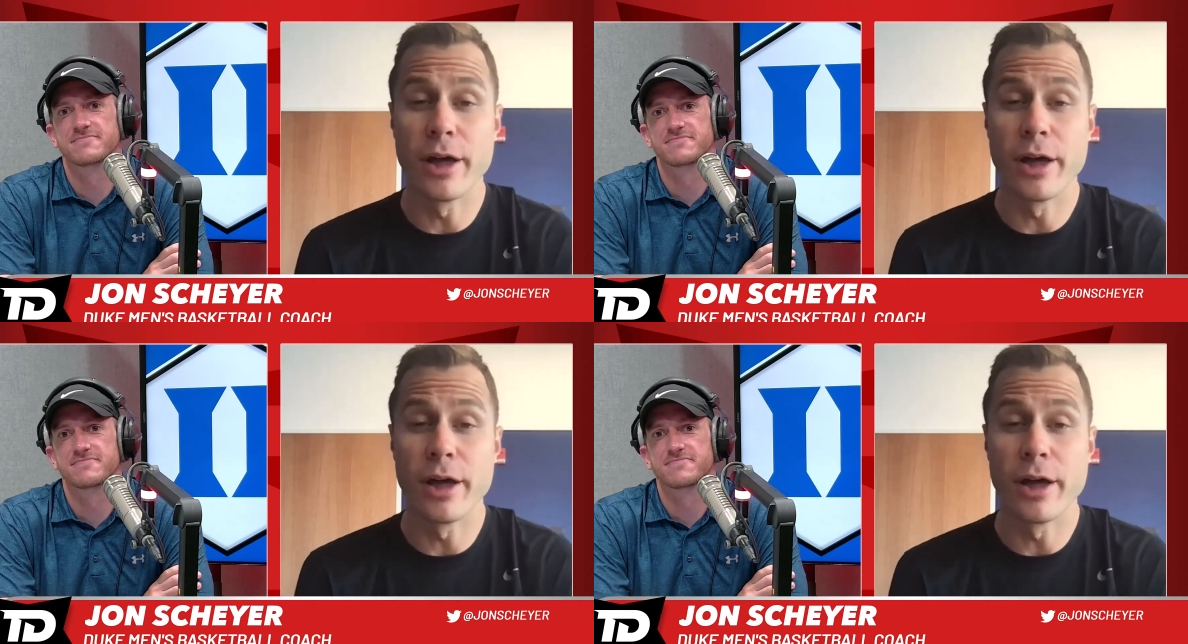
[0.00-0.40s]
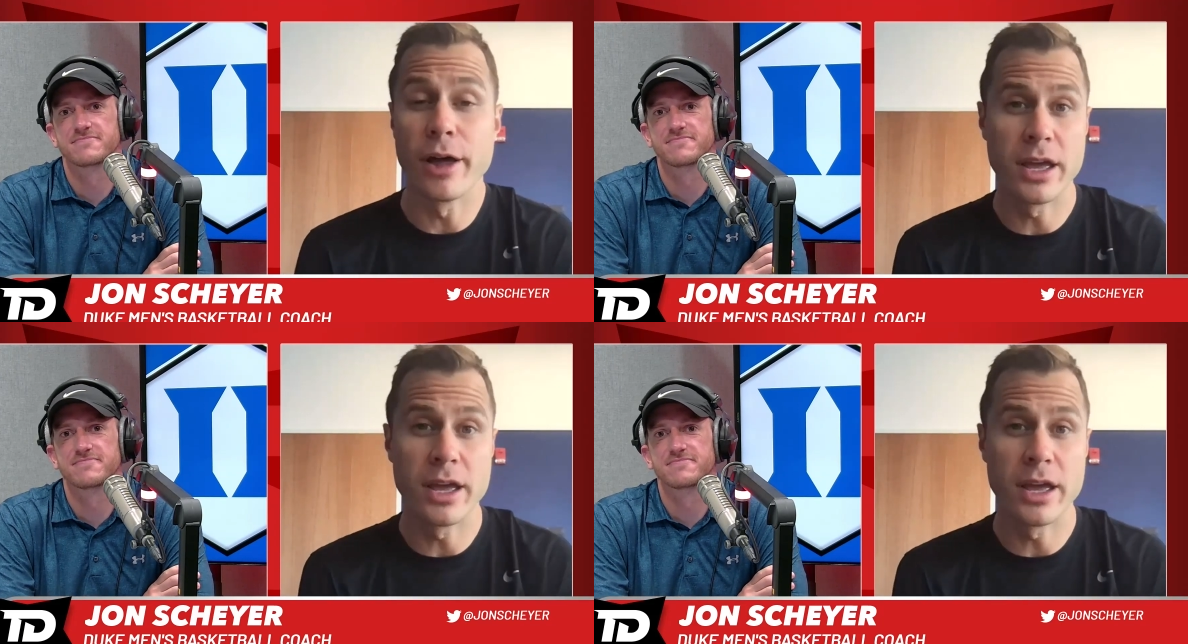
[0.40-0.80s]
Speaker 1: I
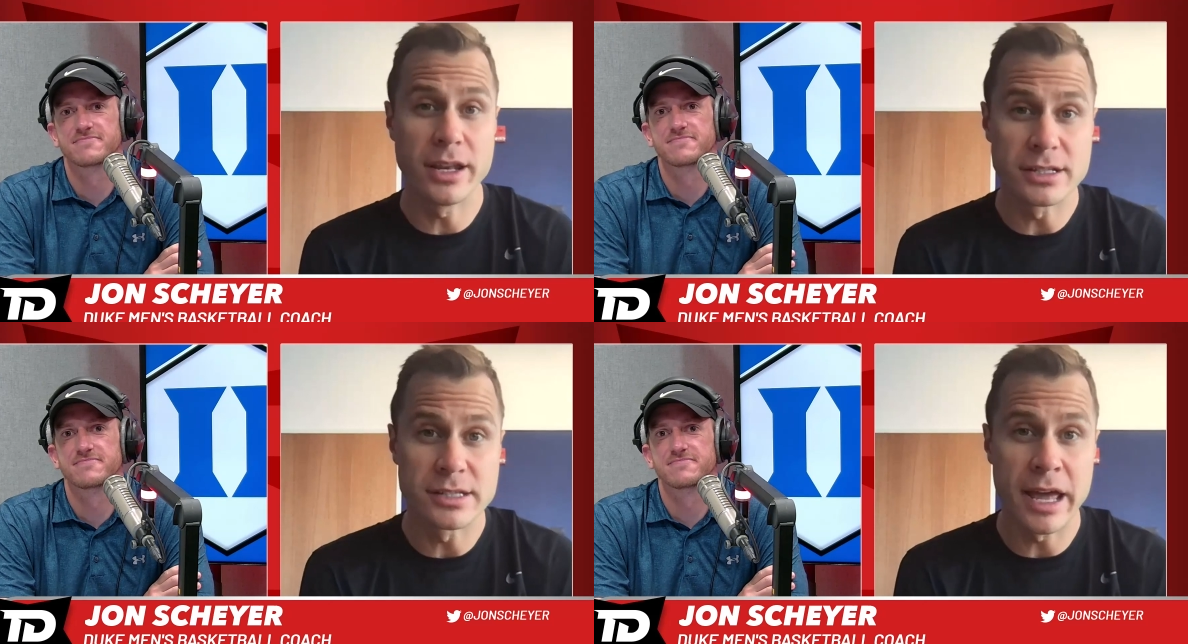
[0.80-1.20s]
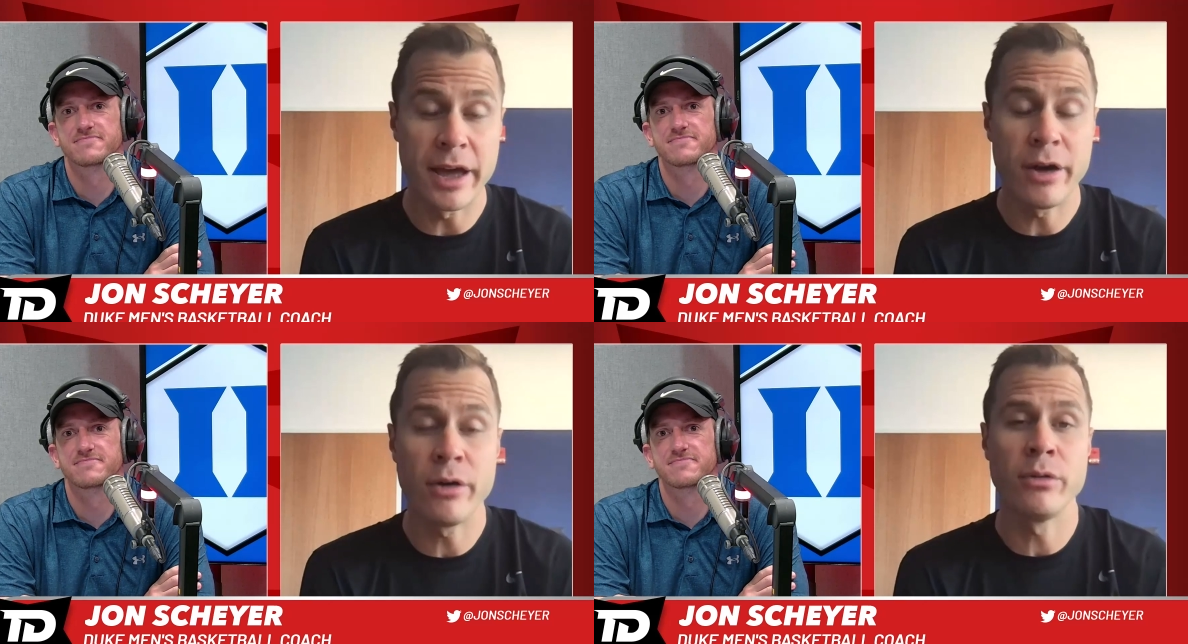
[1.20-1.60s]
love the way it is
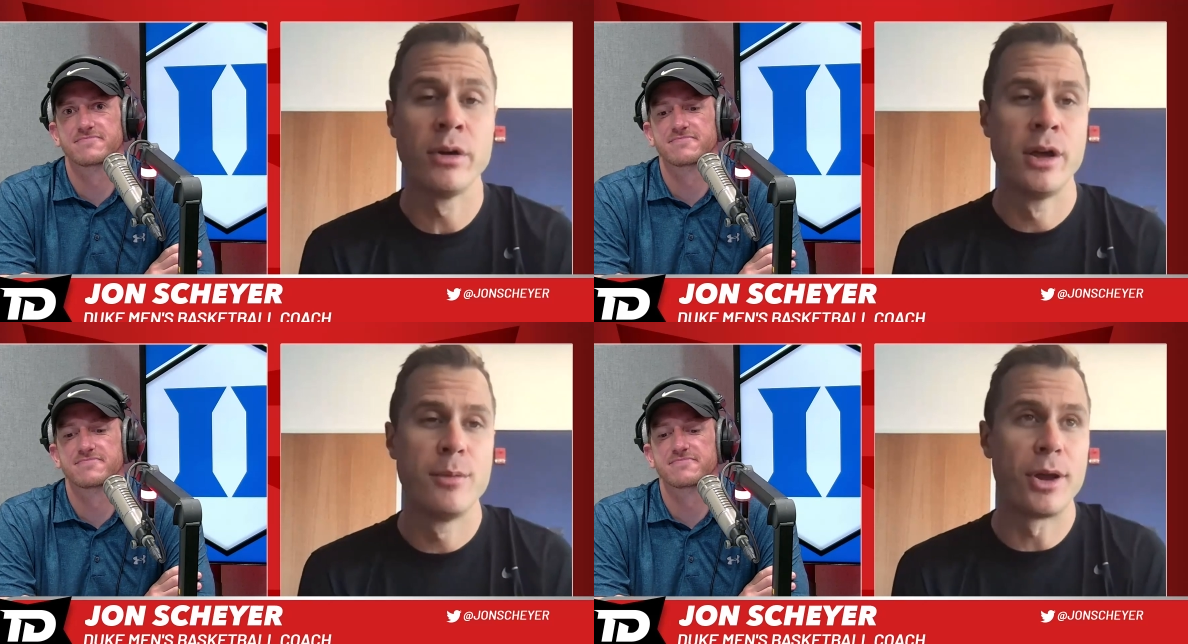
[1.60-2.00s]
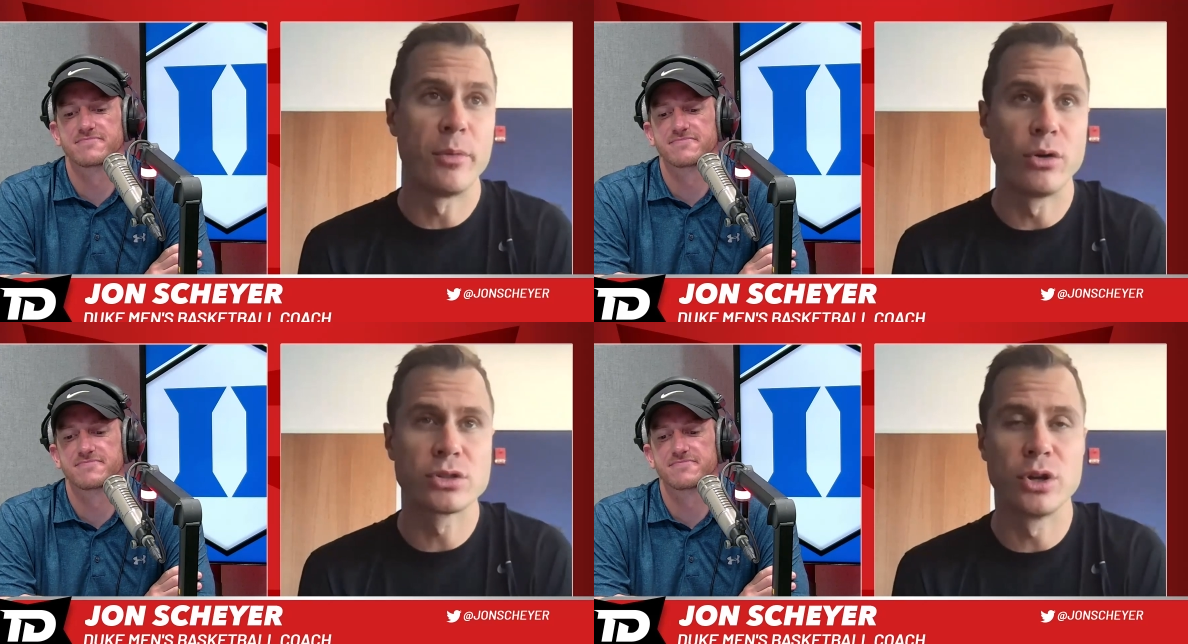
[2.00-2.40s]
now, but
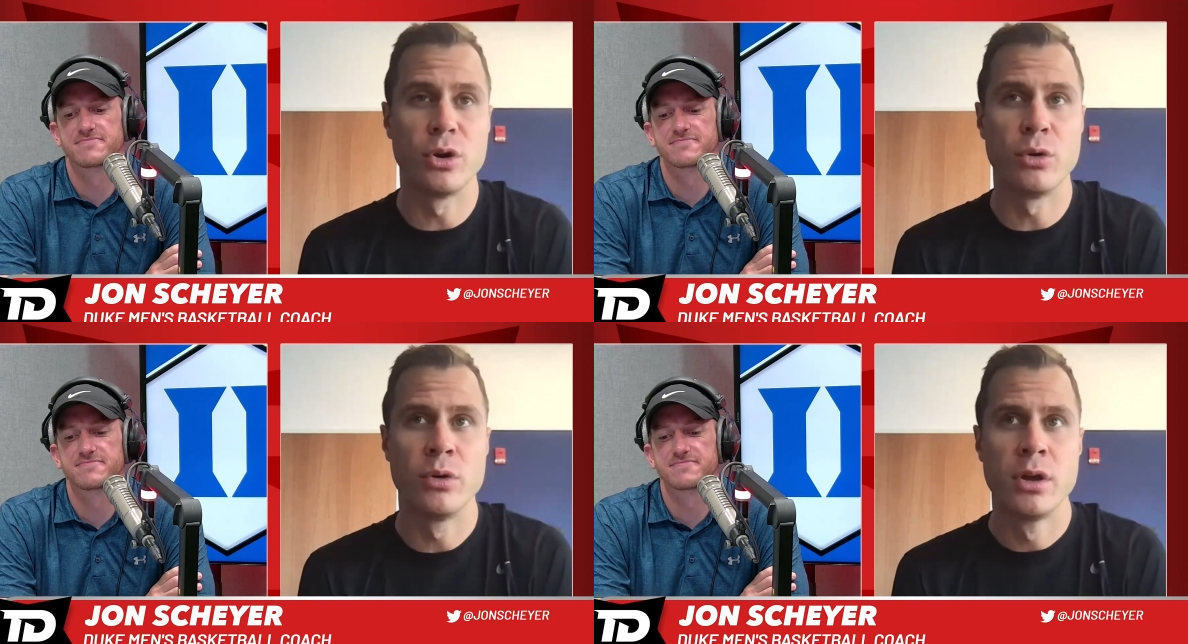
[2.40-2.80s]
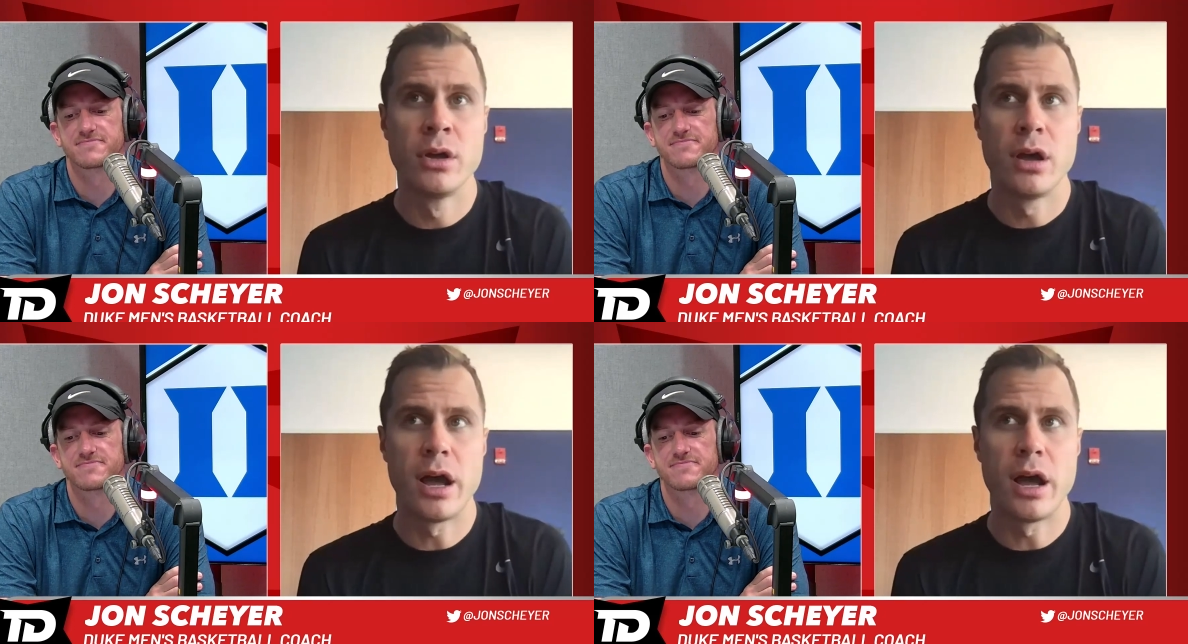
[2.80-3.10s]
I'm also